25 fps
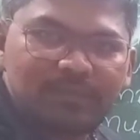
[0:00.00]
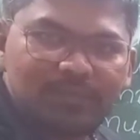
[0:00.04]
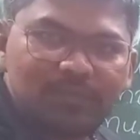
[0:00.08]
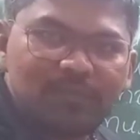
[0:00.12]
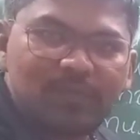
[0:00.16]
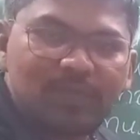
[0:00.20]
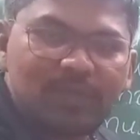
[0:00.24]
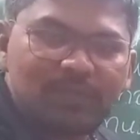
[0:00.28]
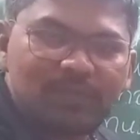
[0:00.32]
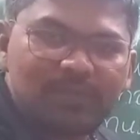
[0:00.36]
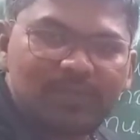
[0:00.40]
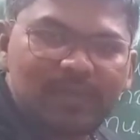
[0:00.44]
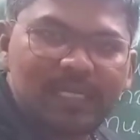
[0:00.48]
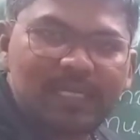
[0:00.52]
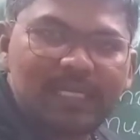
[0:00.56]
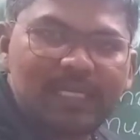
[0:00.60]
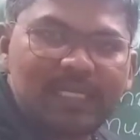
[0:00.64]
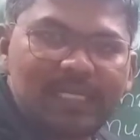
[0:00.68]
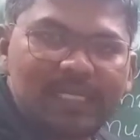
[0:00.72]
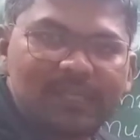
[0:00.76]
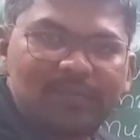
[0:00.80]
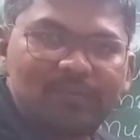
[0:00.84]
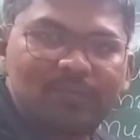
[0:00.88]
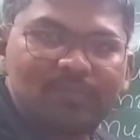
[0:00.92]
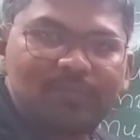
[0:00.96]
your
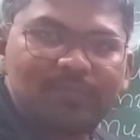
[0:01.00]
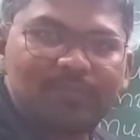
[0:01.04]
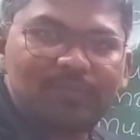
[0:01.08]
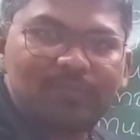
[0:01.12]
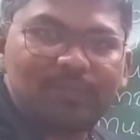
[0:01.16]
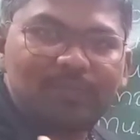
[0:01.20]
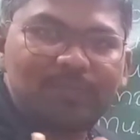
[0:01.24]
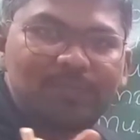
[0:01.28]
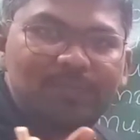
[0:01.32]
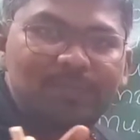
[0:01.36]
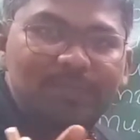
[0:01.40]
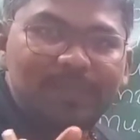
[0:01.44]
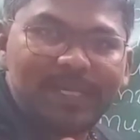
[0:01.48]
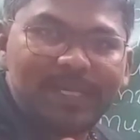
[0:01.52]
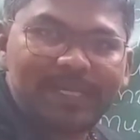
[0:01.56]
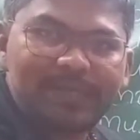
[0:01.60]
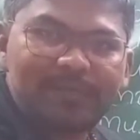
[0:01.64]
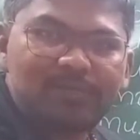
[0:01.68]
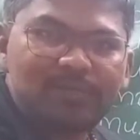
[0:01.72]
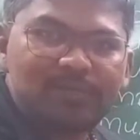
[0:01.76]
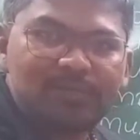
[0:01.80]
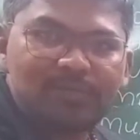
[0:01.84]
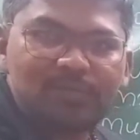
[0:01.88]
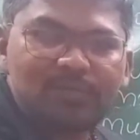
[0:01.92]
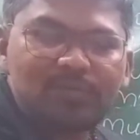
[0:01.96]
friend give pen
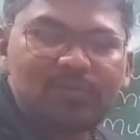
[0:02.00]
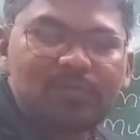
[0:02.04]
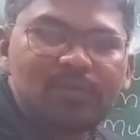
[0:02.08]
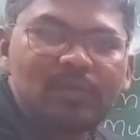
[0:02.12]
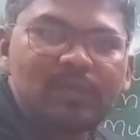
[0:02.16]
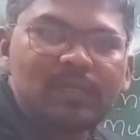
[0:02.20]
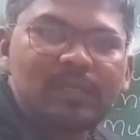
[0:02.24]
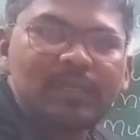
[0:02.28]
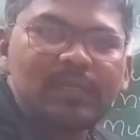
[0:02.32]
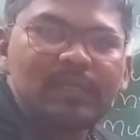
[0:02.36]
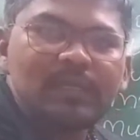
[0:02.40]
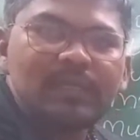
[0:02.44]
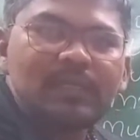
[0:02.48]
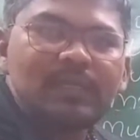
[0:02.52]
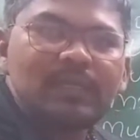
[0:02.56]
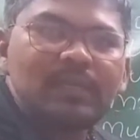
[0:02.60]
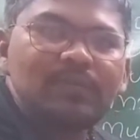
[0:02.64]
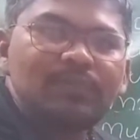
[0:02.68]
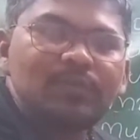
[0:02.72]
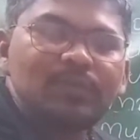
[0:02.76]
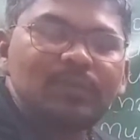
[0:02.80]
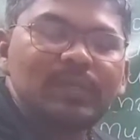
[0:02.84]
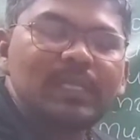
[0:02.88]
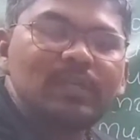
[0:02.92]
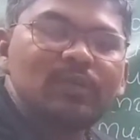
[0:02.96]
to you, if
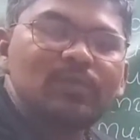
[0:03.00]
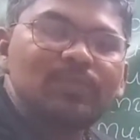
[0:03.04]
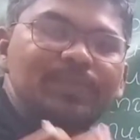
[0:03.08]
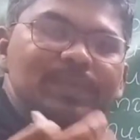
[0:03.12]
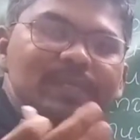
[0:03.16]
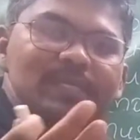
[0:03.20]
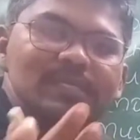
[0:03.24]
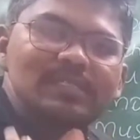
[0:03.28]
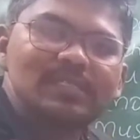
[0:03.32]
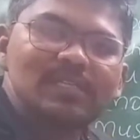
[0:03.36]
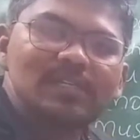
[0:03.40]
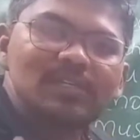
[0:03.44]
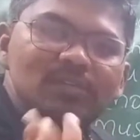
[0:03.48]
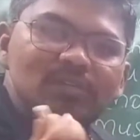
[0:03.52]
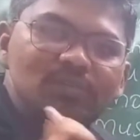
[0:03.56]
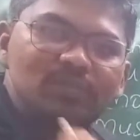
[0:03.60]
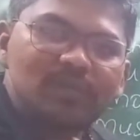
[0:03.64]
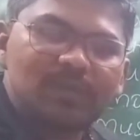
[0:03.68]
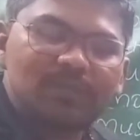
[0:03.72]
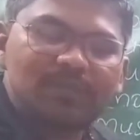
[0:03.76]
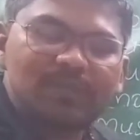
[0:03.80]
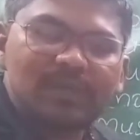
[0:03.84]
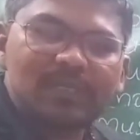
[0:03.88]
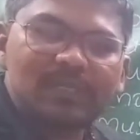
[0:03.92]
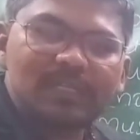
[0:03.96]
you give pencil to
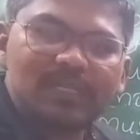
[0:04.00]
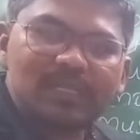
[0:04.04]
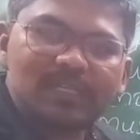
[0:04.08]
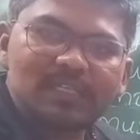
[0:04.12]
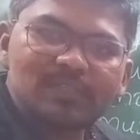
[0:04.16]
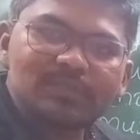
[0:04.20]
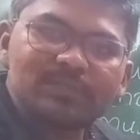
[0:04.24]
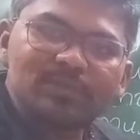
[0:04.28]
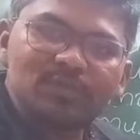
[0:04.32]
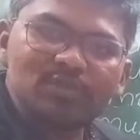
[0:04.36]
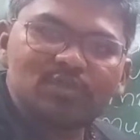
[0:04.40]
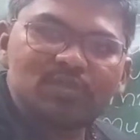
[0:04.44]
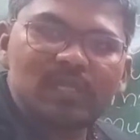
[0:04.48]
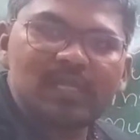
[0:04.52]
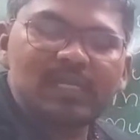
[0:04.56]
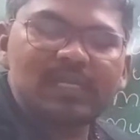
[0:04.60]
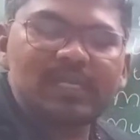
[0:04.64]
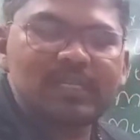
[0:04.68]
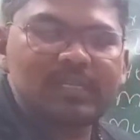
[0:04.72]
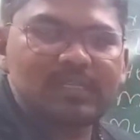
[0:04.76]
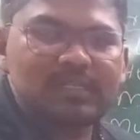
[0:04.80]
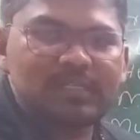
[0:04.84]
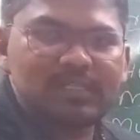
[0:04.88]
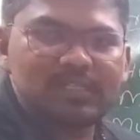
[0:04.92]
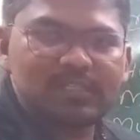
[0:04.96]
your friend, that is mutual
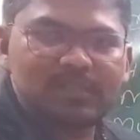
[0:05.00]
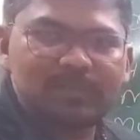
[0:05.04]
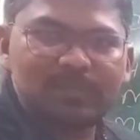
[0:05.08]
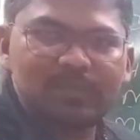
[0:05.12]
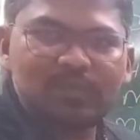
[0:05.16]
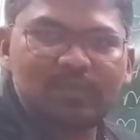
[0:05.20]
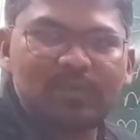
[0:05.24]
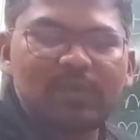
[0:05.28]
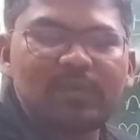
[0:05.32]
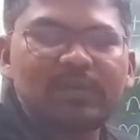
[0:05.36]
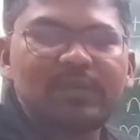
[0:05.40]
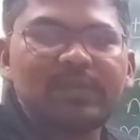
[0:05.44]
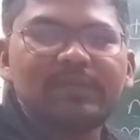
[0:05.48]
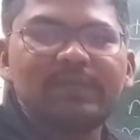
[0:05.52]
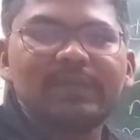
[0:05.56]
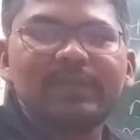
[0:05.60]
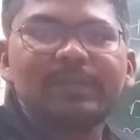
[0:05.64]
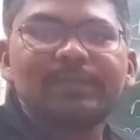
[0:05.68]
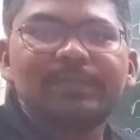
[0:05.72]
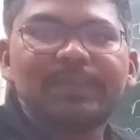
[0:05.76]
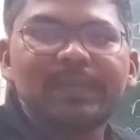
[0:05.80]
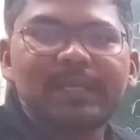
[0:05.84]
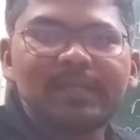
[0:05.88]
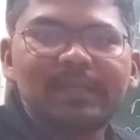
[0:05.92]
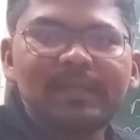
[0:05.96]
relationship. You have given
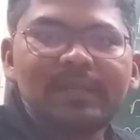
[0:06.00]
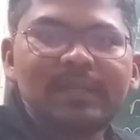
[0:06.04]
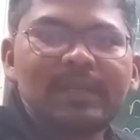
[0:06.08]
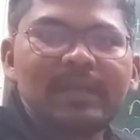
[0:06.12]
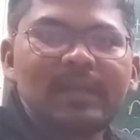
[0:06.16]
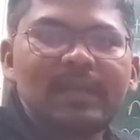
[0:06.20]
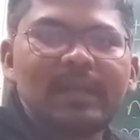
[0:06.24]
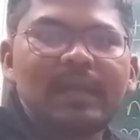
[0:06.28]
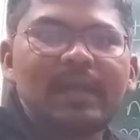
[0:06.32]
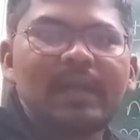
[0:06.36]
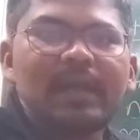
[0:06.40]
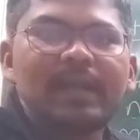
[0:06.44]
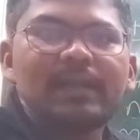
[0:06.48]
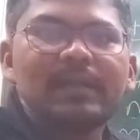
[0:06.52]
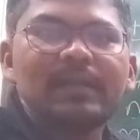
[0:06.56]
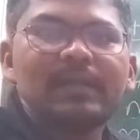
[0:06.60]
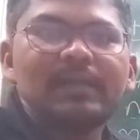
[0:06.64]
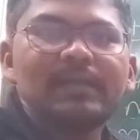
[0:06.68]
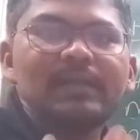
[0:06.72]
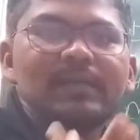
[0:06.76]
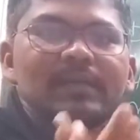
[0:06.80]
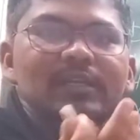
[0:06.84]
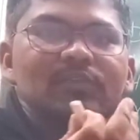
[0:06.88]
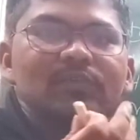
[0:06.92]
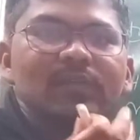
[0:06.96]
pen and
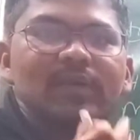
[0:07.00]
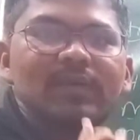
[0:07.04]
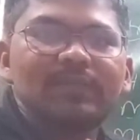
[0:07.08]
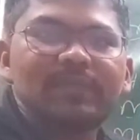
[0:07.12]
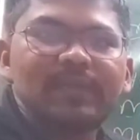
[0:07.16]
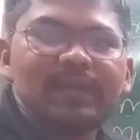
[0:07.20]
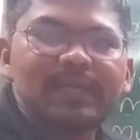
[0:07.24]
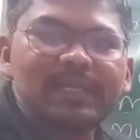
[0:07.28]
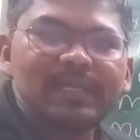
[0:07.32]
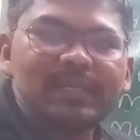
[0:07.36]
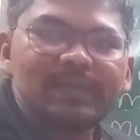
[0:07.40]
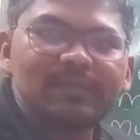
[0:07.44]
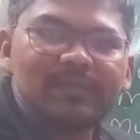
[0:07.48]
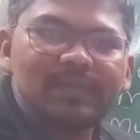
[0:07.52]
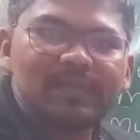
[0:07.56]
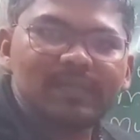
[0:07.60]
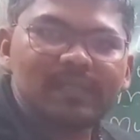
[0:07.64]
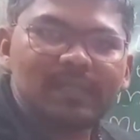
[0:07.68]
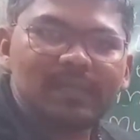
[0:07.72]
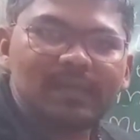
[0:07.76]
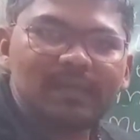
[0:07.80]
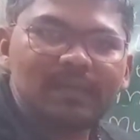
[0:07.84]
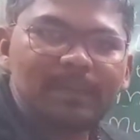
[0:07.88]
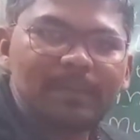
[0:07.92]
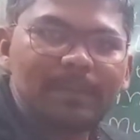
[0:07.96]
your friend given
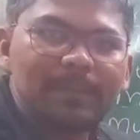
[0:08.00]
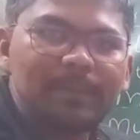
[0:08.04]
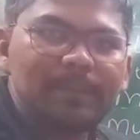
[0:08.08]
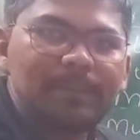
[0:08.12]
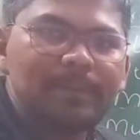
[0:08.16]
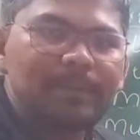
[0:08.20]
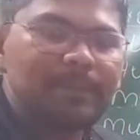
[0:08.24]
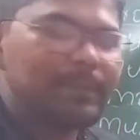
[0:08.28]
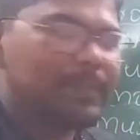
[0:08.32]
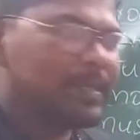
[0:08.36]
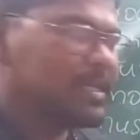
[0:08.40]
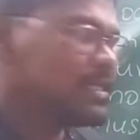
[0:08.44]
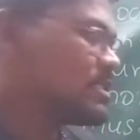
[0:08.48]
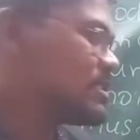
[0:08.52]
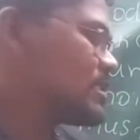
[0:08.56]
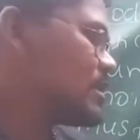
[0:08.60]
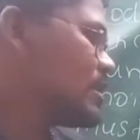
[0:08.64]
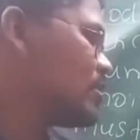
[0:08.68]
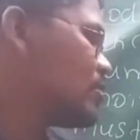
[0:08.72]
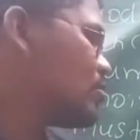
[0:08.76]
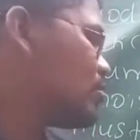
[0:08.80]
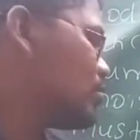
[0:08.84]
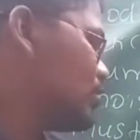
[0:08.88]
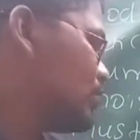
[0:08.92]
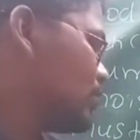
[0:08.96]
the
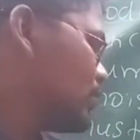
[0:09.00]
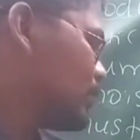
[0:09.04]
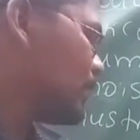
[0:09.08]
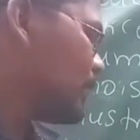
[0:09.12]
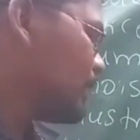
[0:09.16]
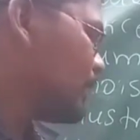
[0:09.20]
pencil to you.